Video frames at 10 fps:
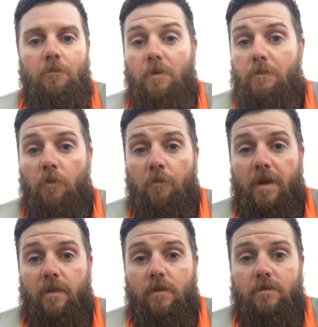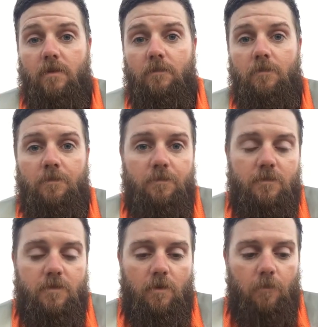We both may learn something.
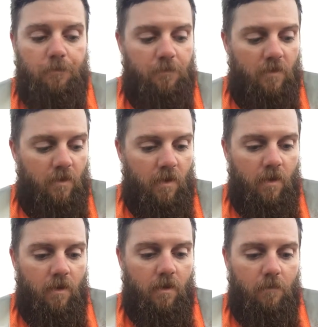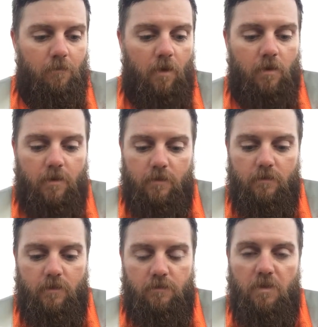So, uh, Mark
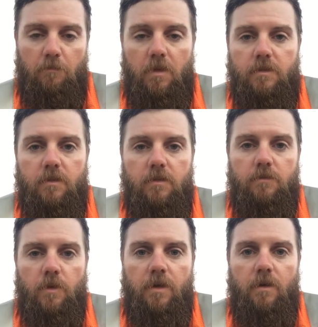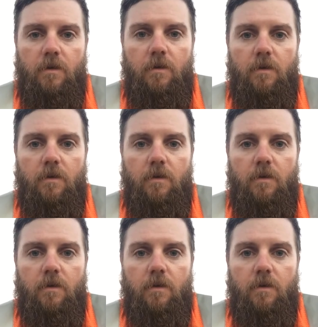has been busy this week.